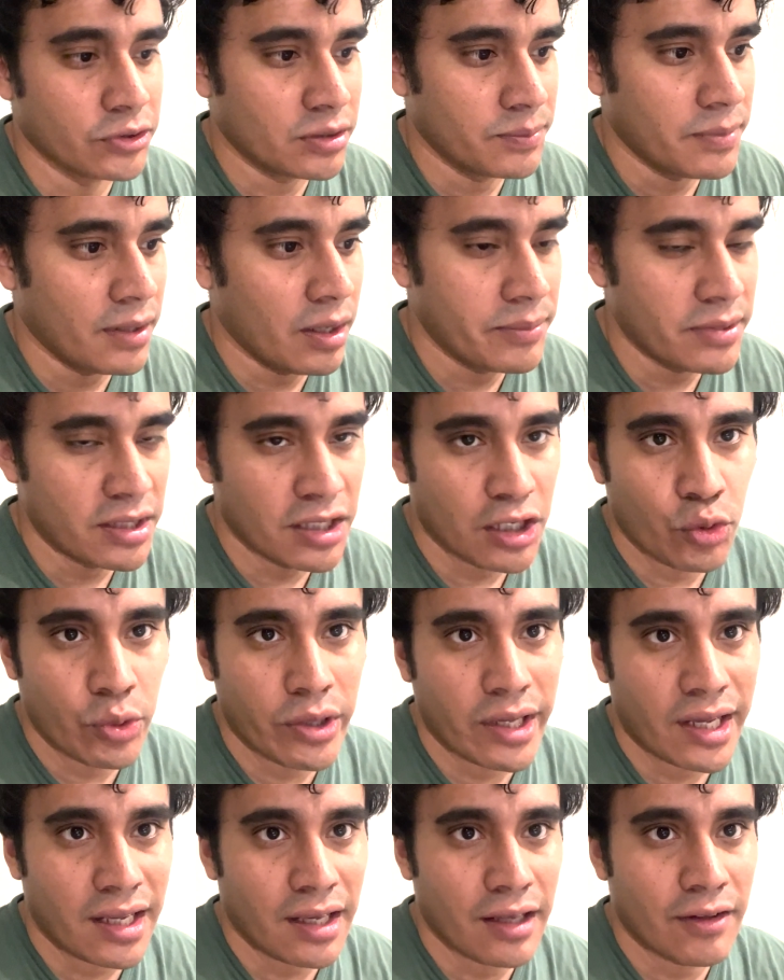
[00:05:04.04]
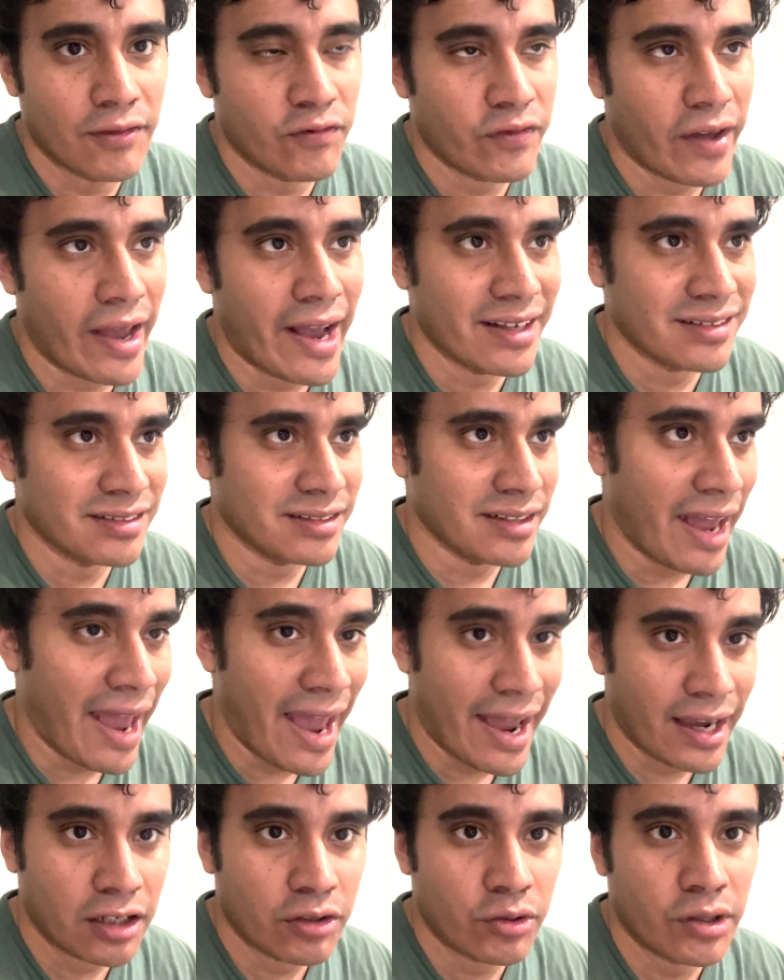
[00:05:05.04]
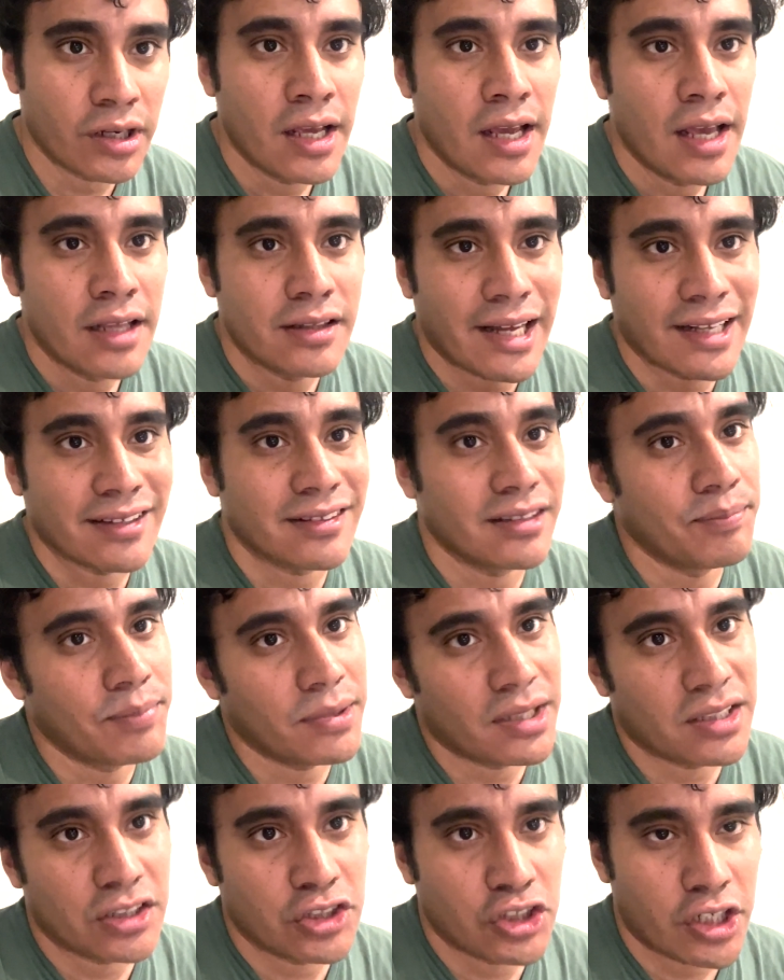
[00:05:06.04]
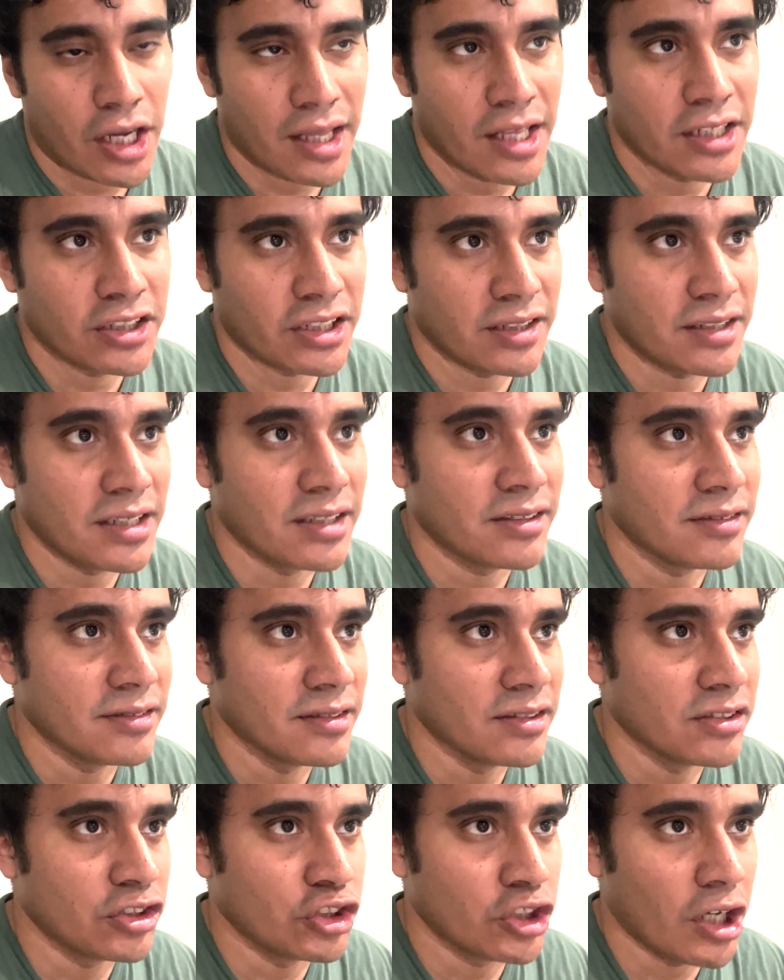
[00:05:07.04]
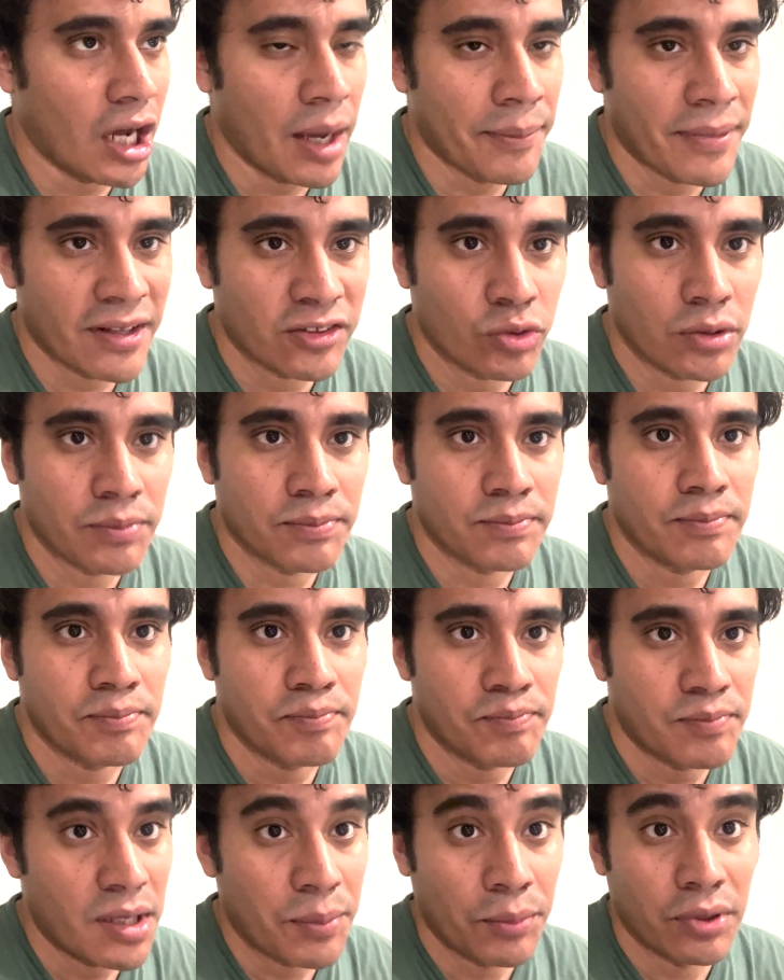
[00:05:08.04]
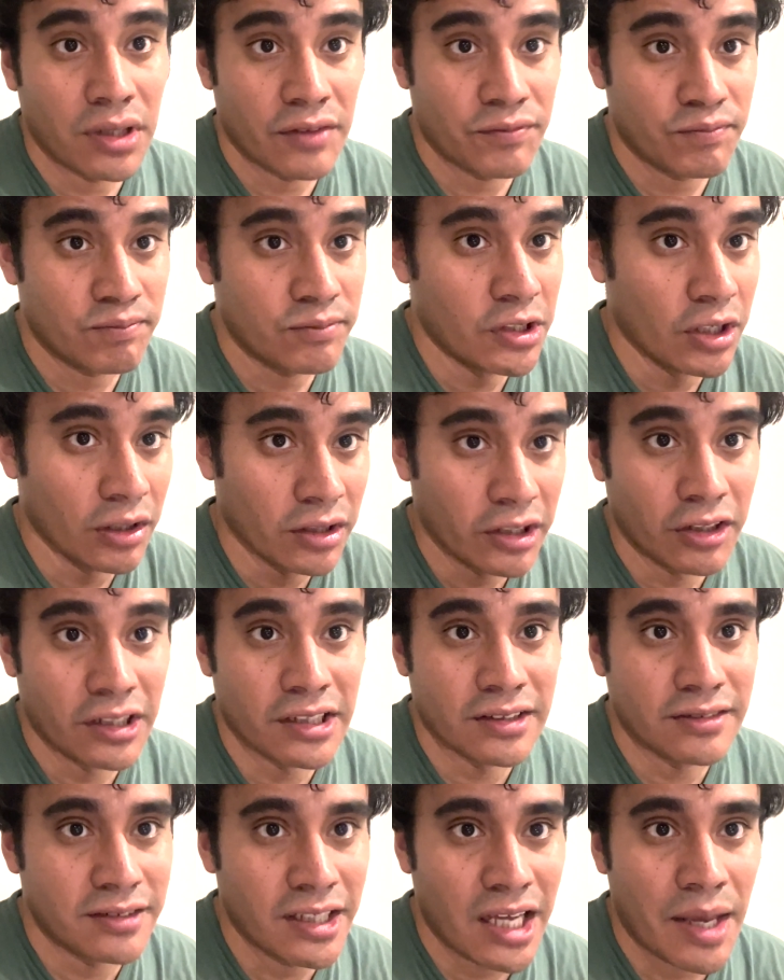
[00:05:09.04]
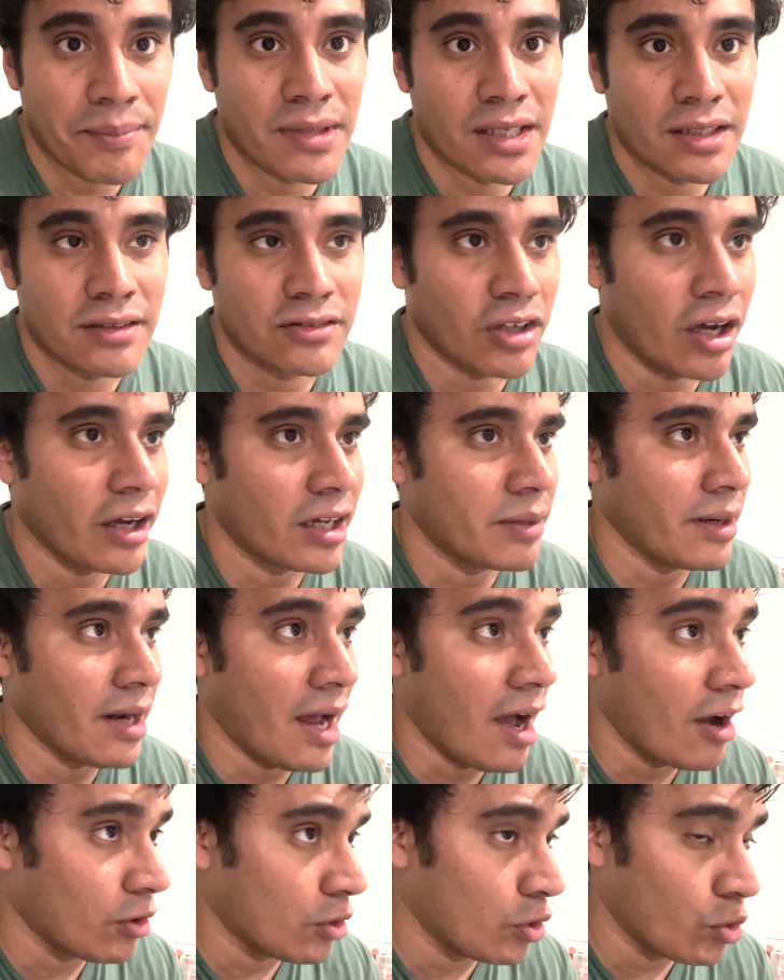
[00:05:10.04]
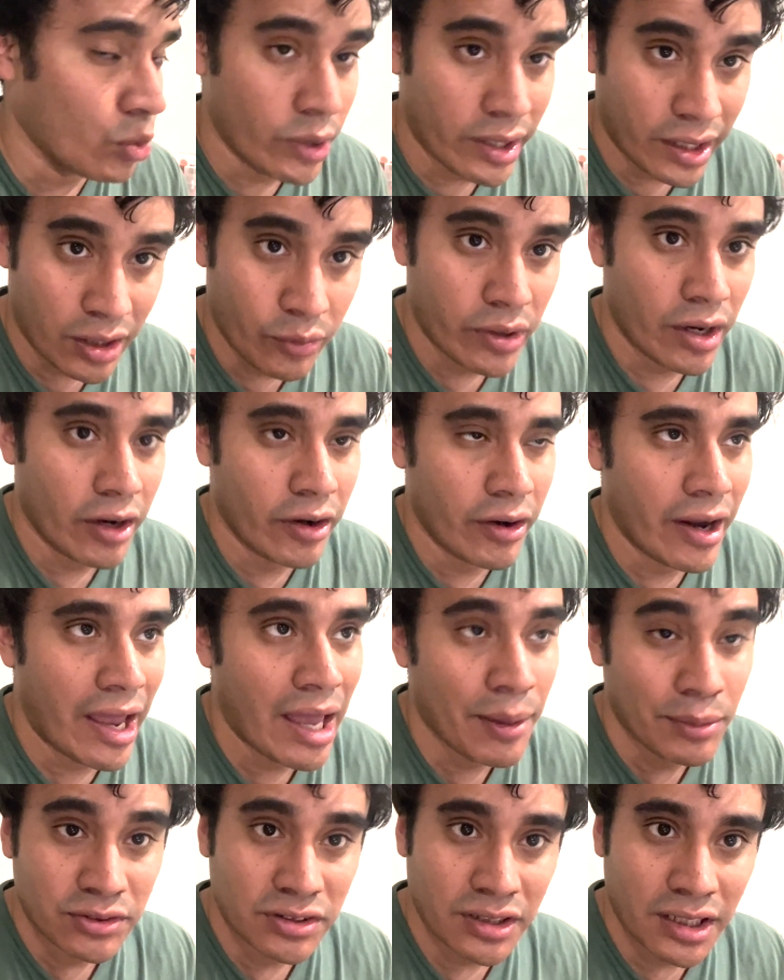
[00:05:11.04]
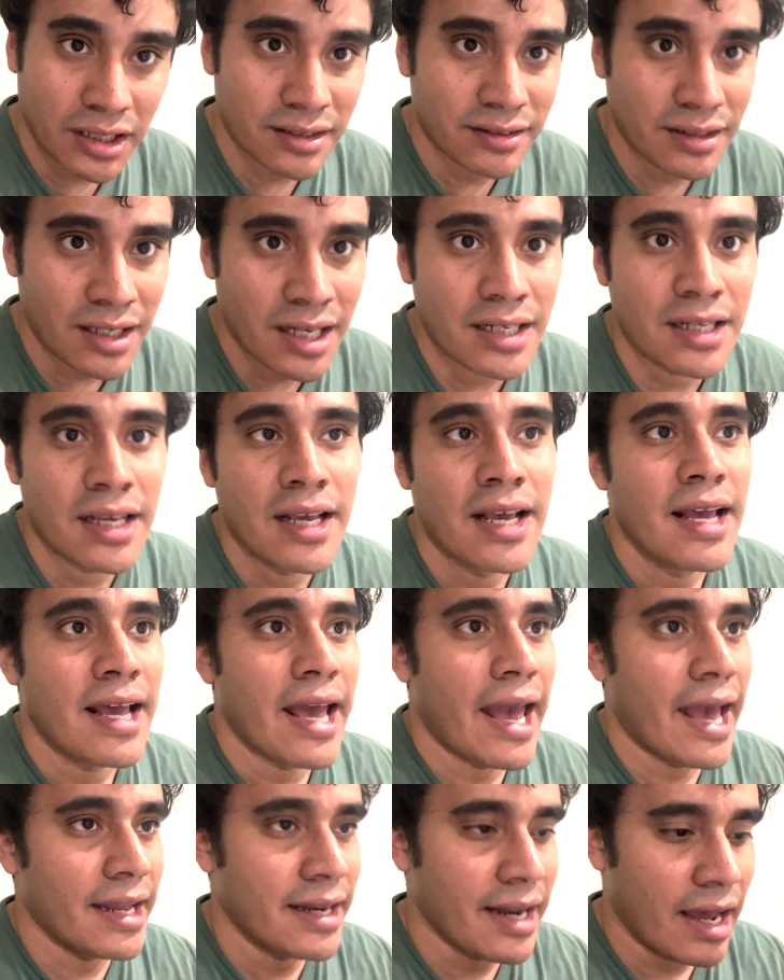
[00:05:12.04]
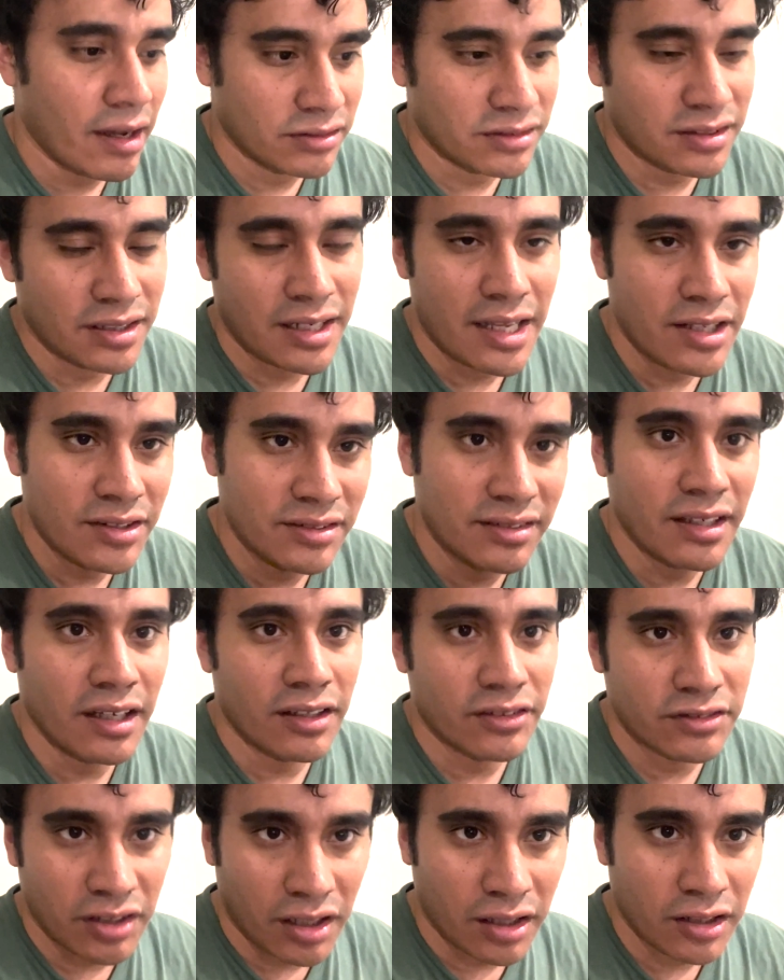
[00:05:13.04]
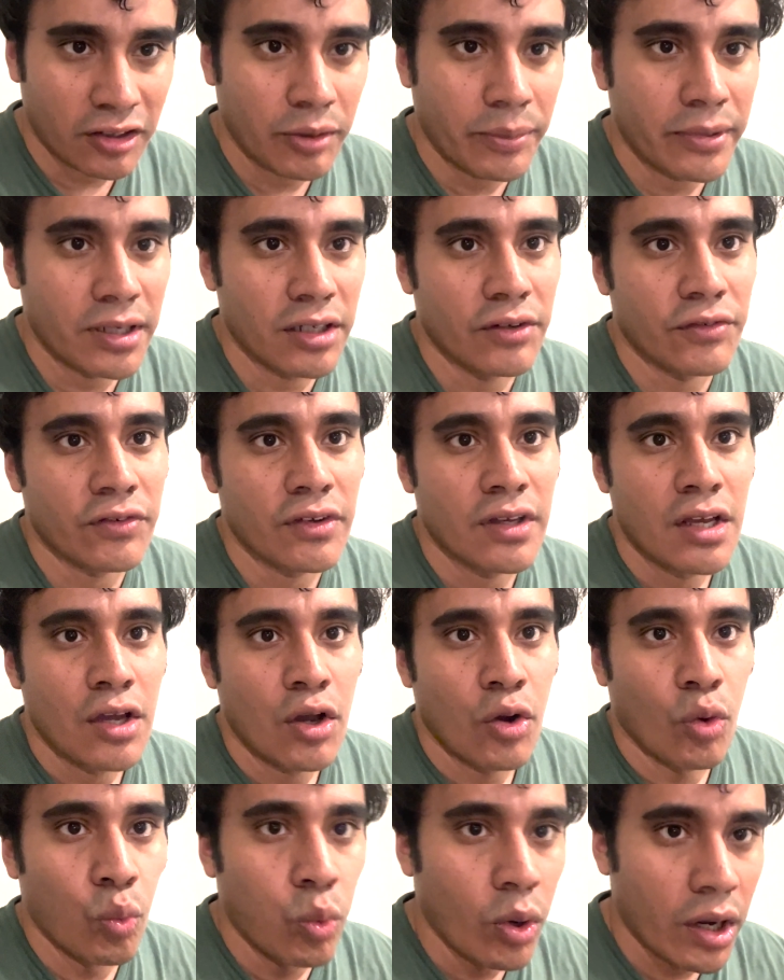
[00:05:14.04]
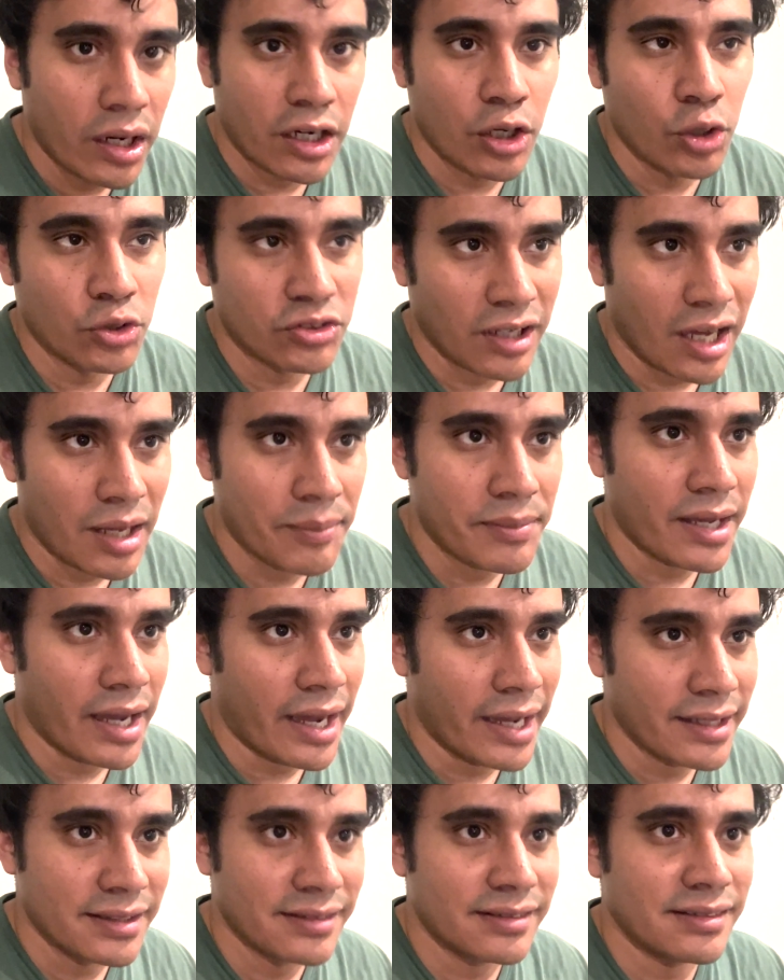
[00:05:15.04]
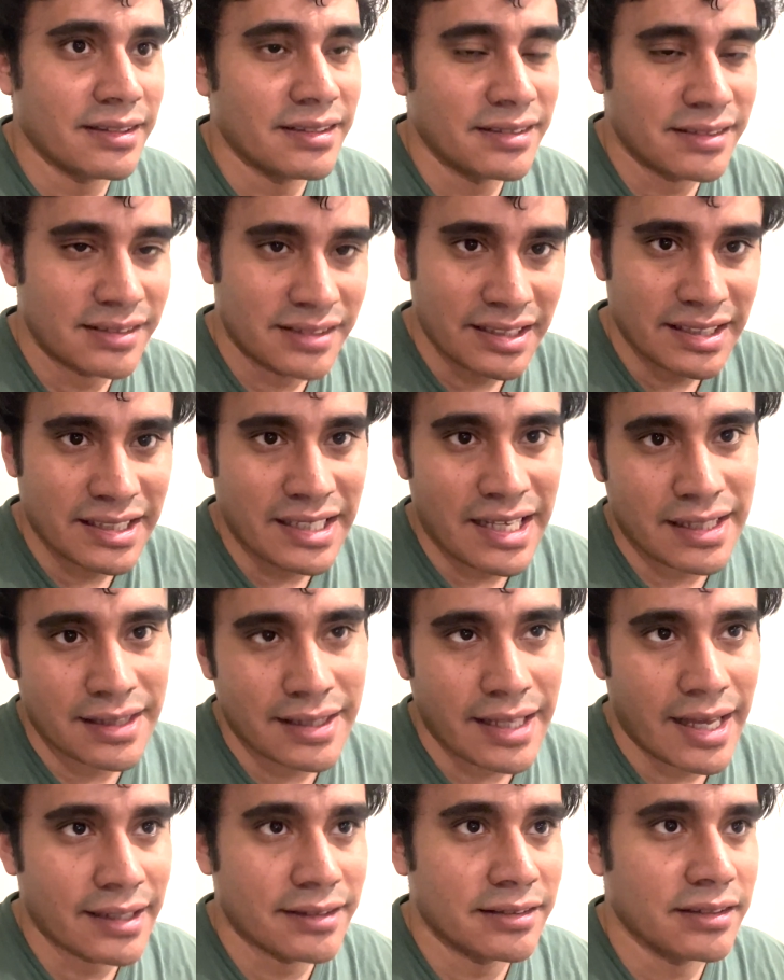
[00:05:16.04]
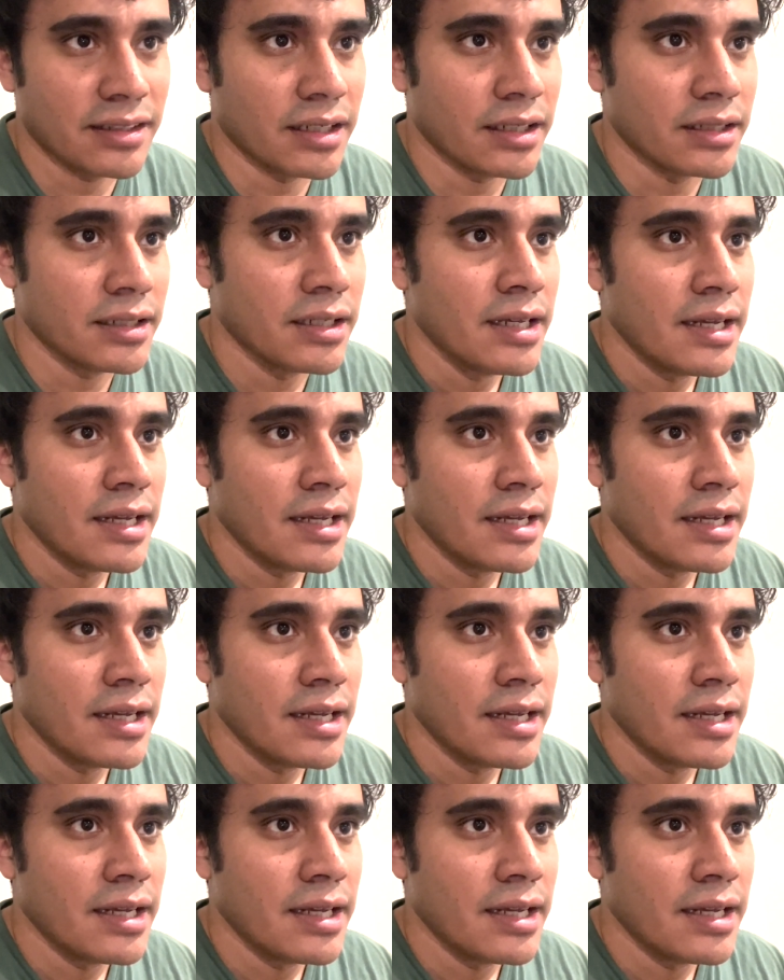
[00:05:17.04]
about being quick and fast and accurate. That's the biggest challenge, I think, to this job. That's what people have, literally DM me talking about how quick we are able to get it done. And now today you saw a little bit of what goes on behind the scenes to get that done.